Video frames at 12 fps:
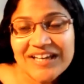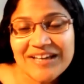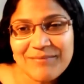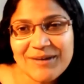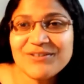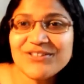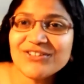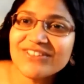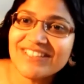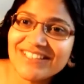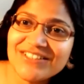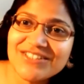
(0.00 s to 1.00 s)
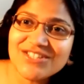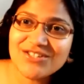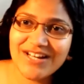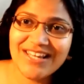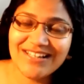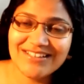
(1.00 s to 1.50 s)
maybe you could
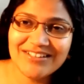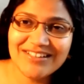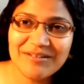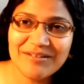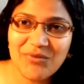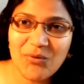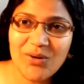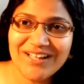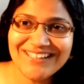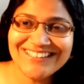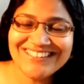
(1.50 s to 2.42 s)
illustrate um, what,